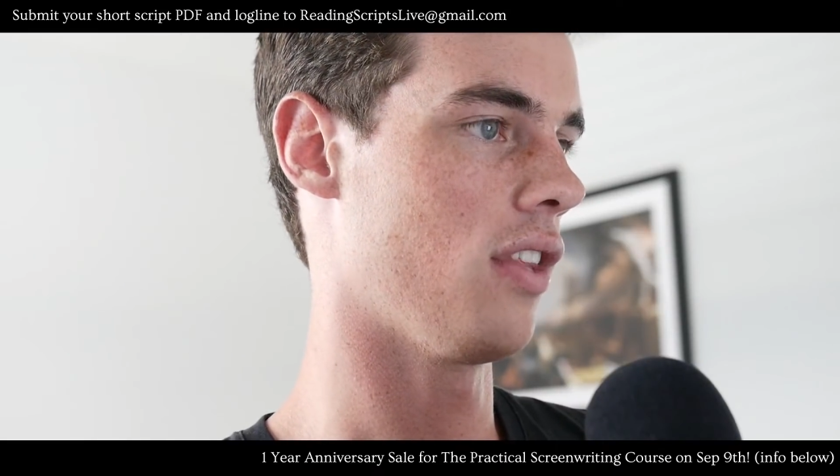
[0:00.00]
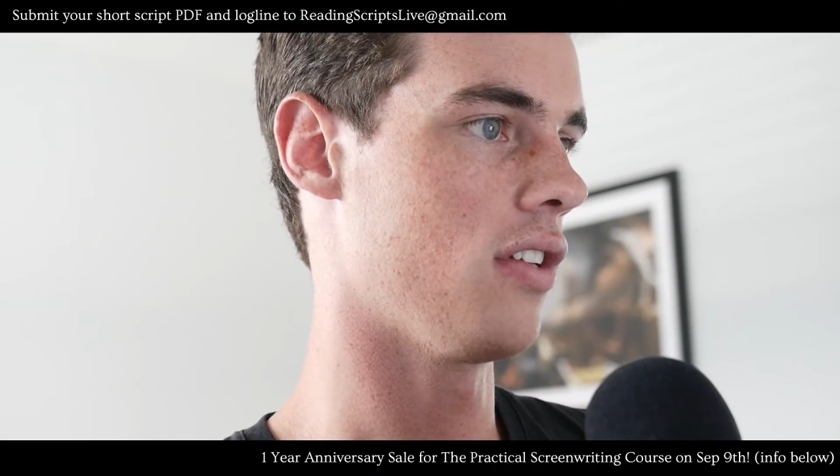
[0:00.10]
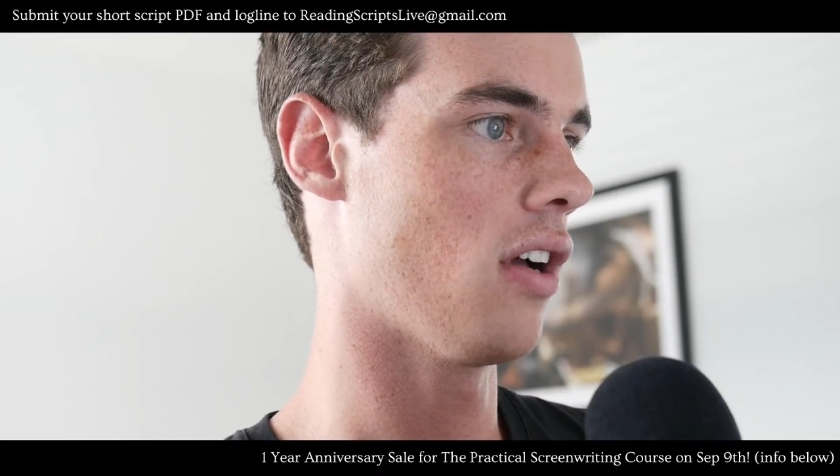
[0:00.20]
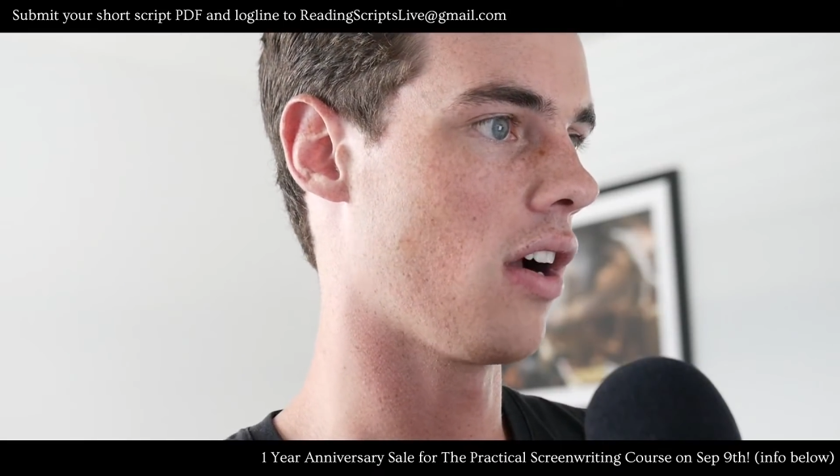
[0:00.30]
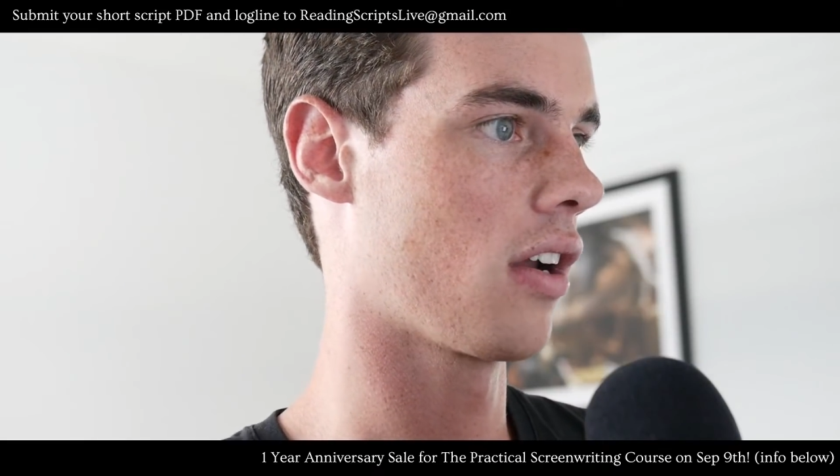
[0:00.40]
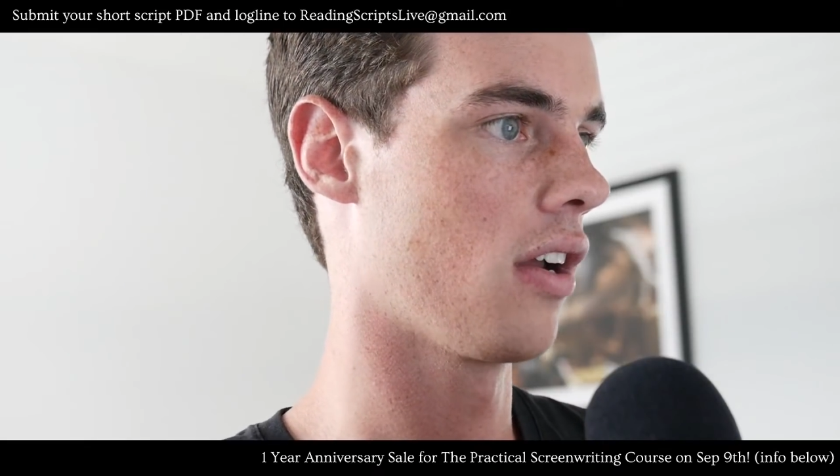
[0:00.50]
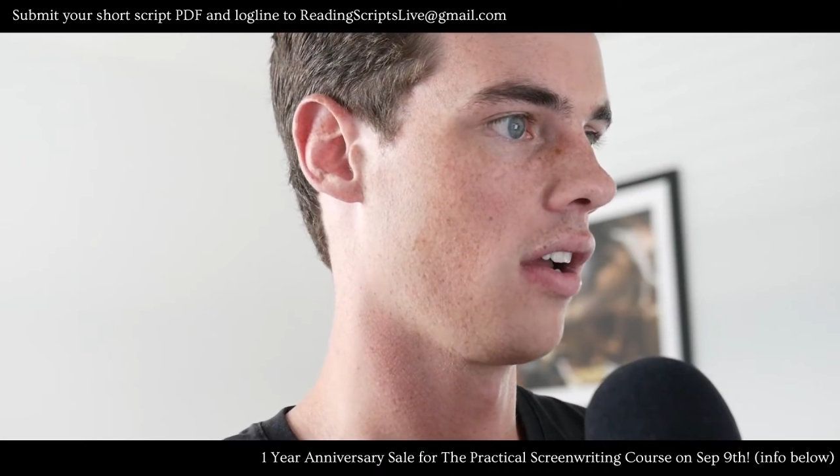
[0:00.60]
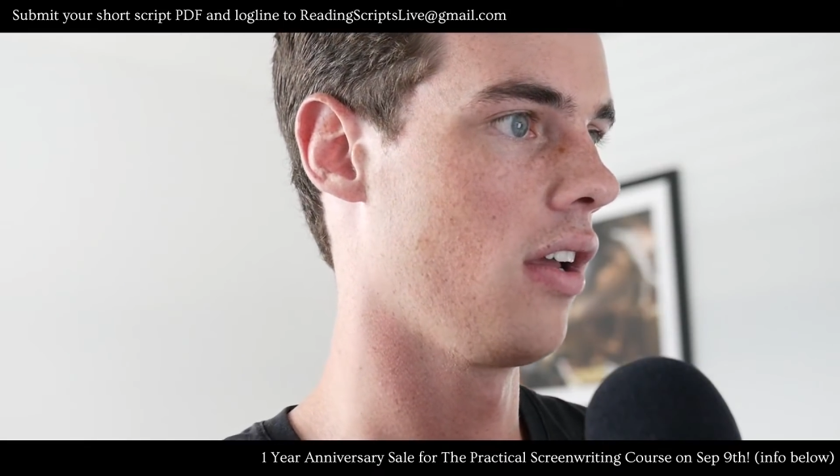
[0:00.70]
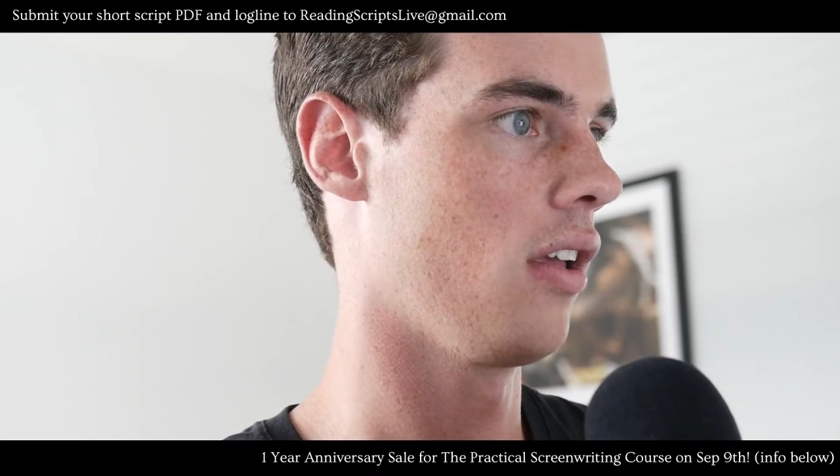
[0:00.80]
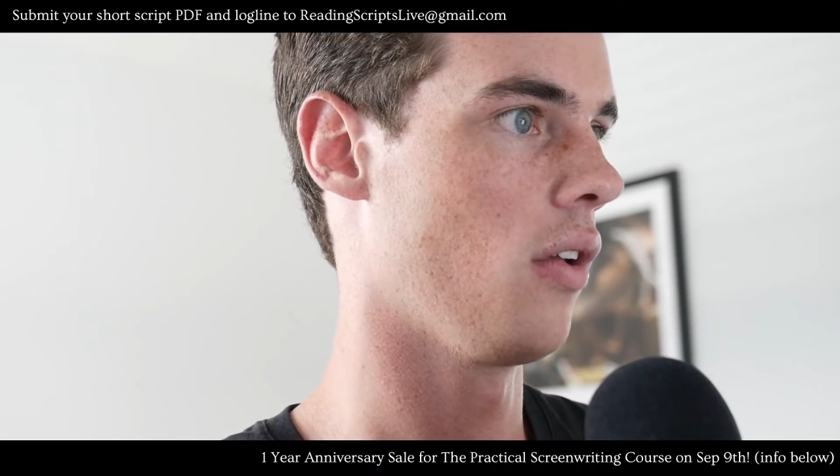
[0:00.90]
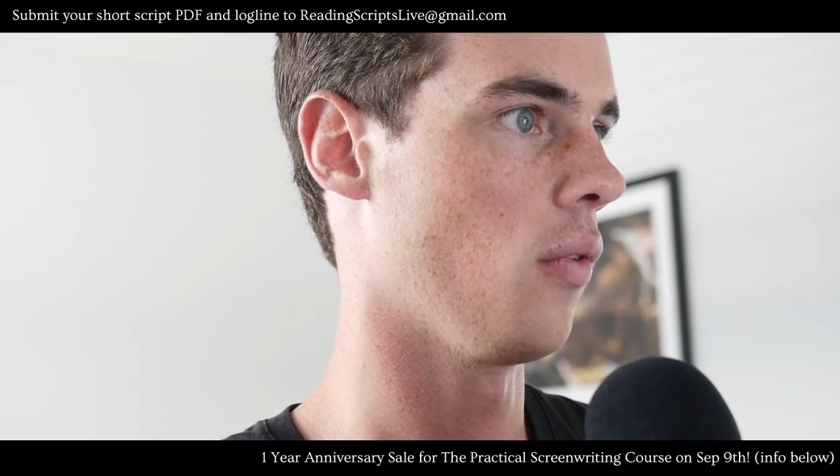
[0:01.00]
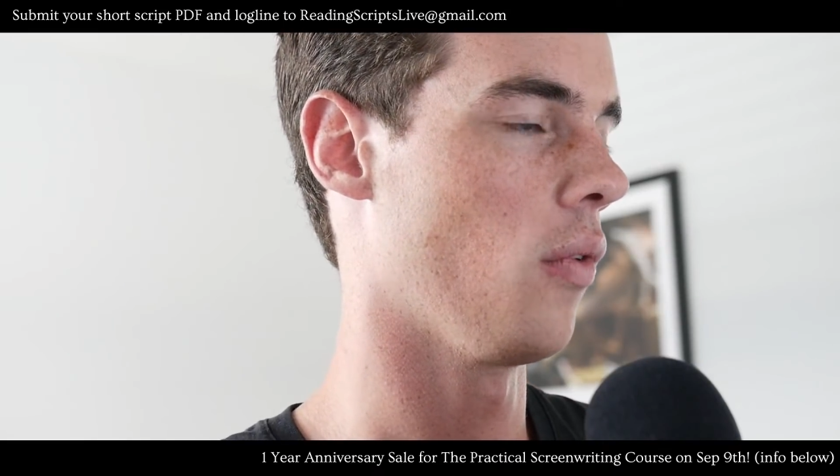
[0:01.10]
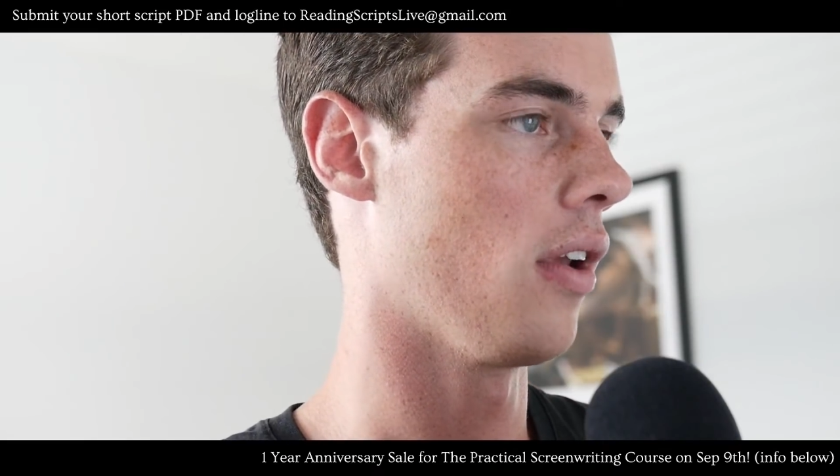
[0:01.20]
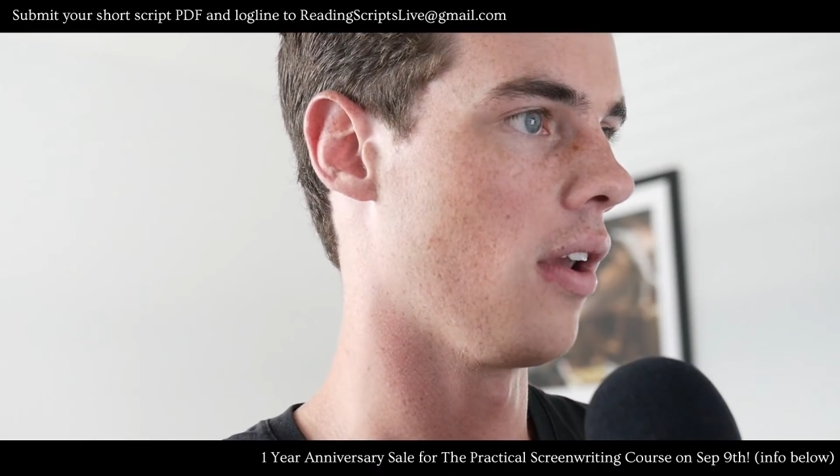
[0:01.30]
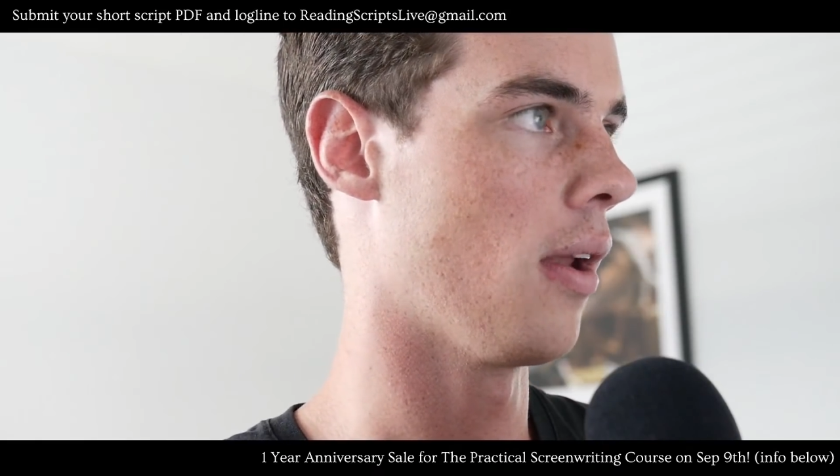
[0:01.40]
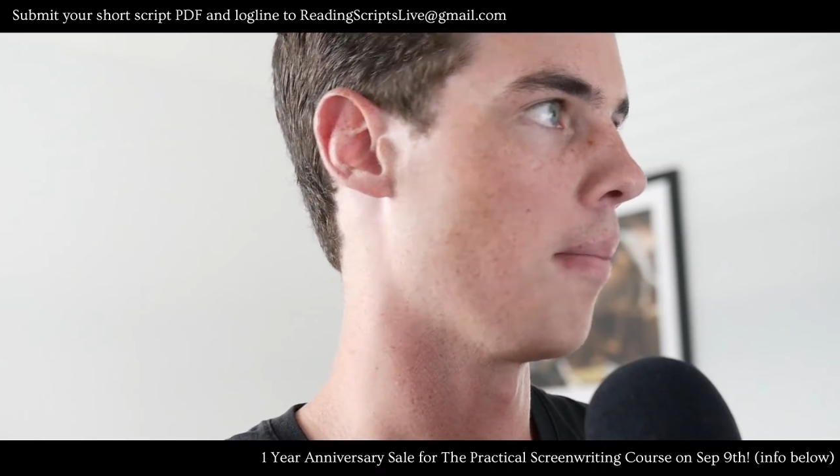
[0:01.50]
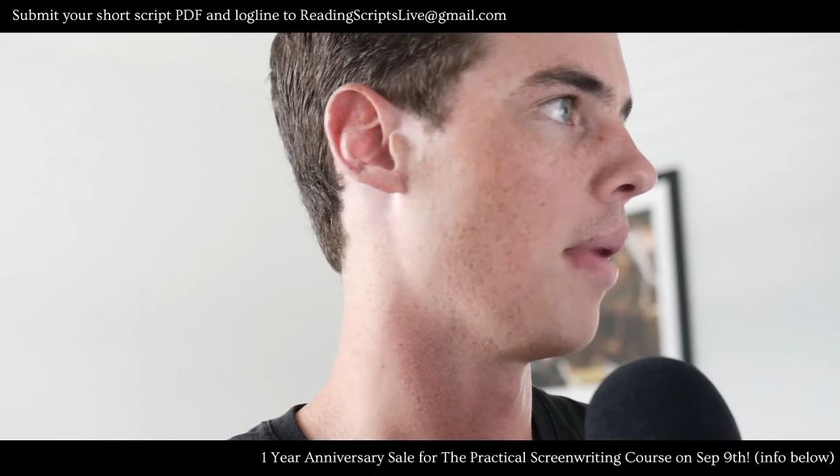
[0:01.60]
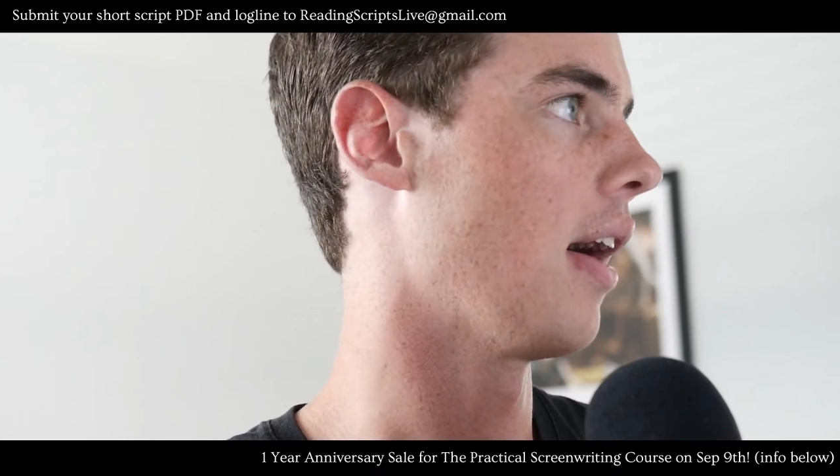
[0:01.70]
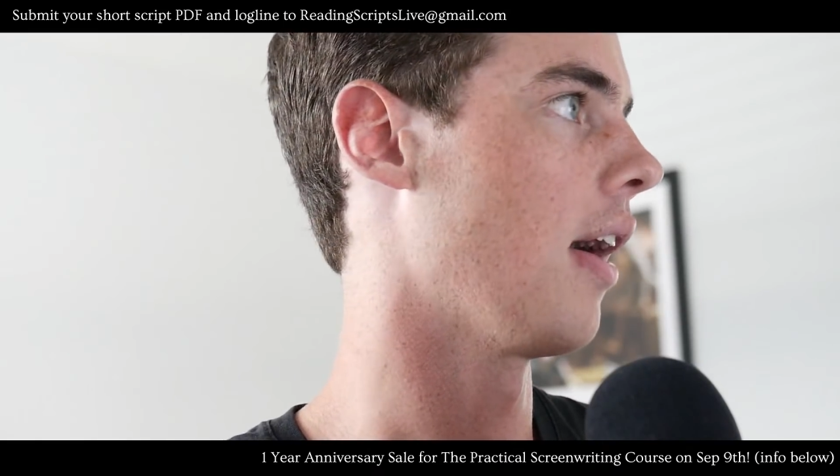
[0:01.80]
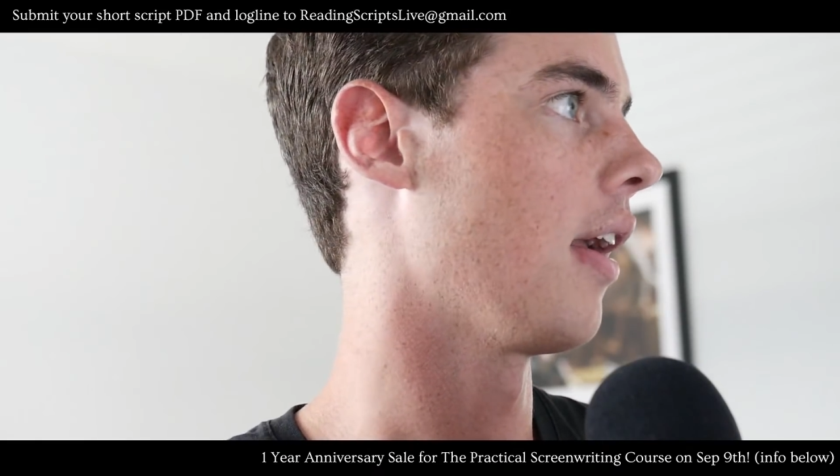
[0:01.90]
Duck, written
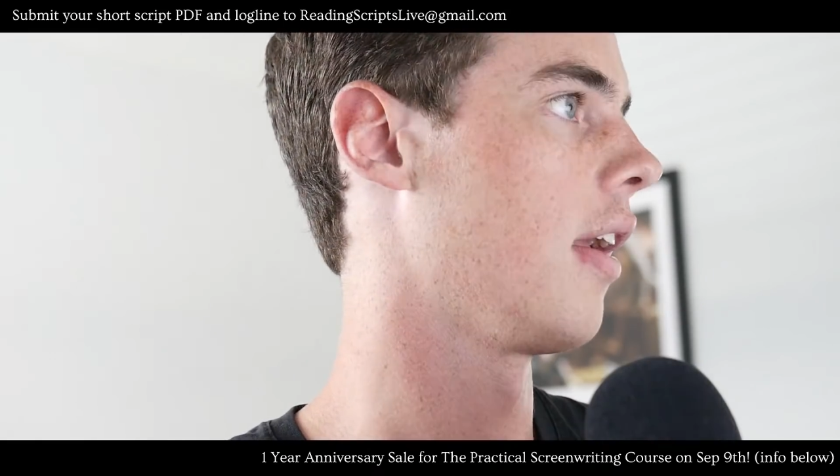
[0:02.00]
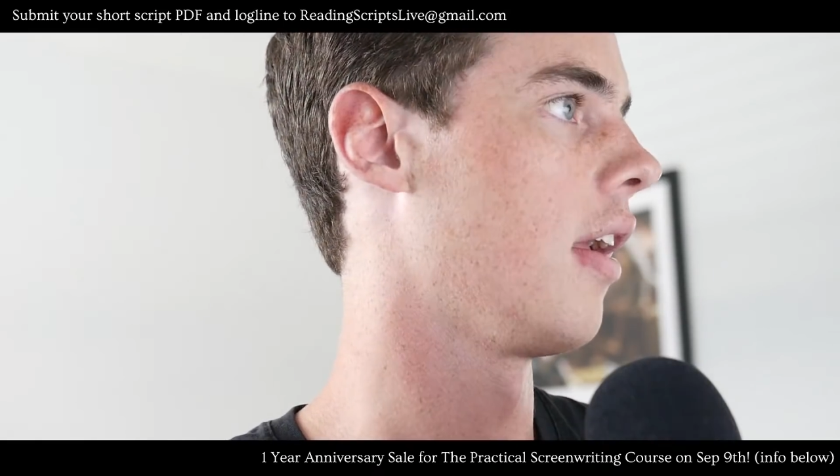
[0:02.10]
by